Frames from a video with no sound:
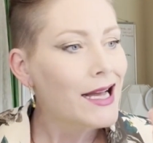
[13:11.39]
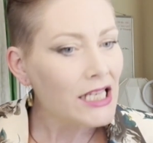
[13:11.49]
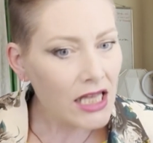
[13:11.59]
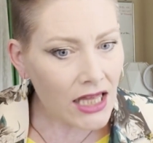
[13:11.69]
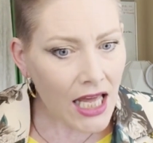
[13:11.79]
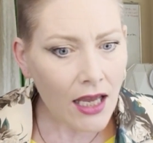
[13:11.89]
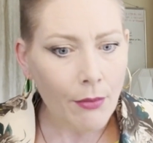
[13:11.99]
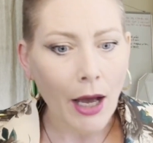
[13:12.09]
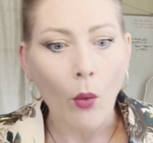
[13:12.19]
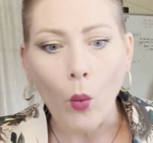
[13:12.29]
to think
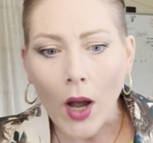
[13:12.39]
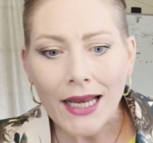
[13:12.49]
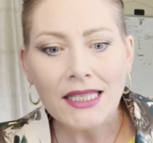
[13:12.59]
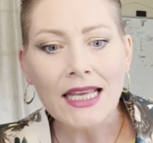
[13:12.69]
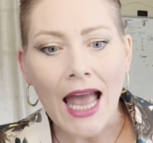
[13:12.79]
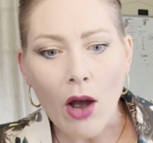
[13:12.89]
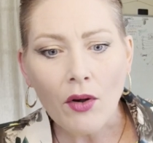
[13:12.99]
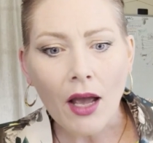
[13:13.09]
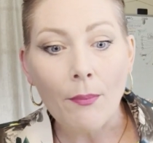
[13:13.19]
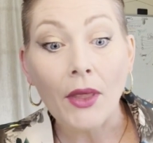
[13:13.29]
about what is the
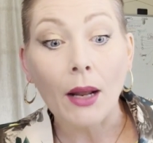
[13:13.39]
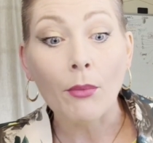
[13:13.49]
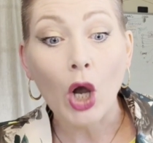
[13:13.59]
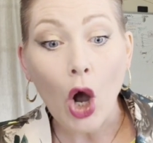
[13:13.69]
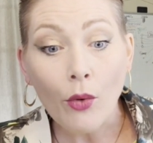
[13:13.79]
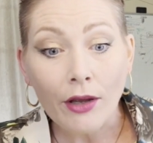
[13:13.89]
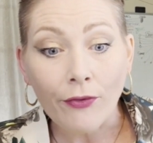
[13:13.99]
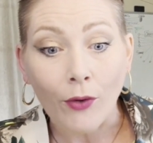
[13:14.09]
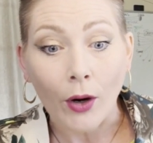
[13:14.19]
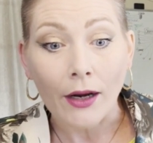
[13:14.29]
outcome that I'm going for.